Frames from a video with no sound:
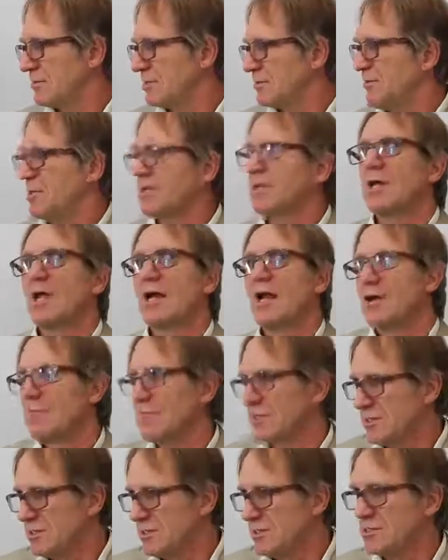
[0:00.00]
Smith," "Hello,
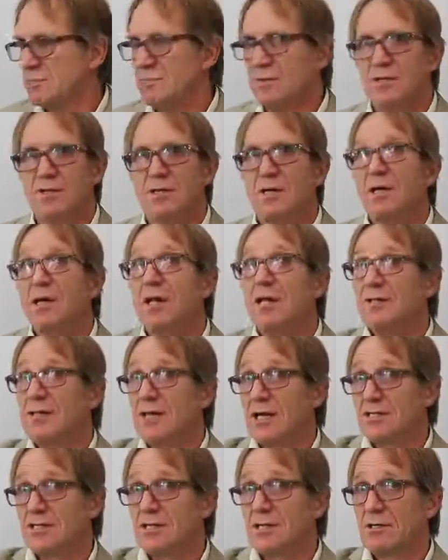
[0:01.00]
Mr. Smith,"
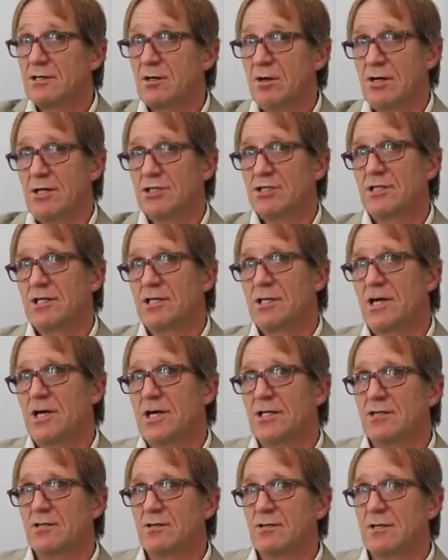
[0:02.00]
doesn't acknowledge the
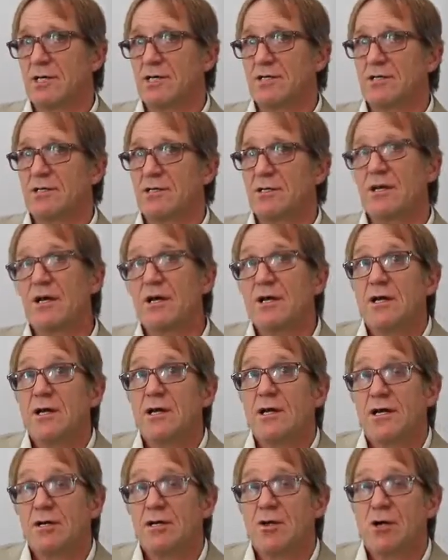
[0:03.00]
kids or doesn't
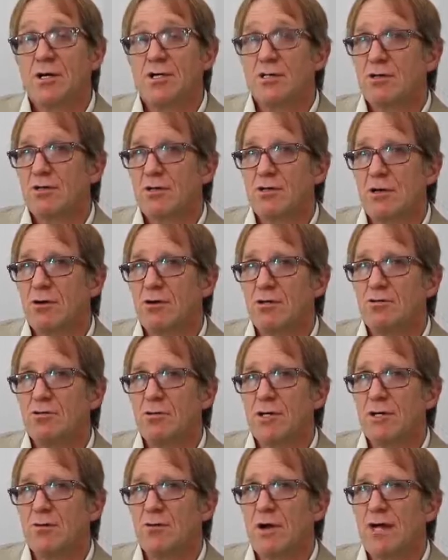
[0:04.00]
acknowledge the dog to
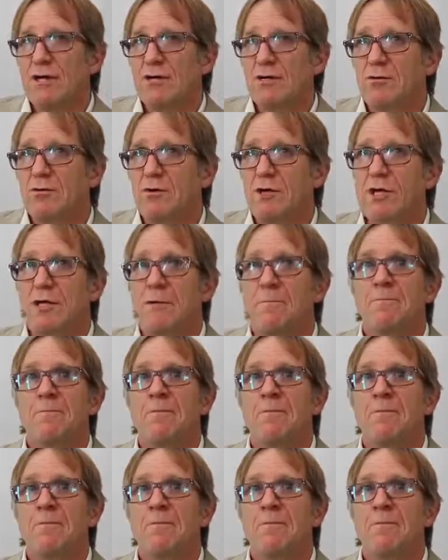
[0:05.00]
any great degree.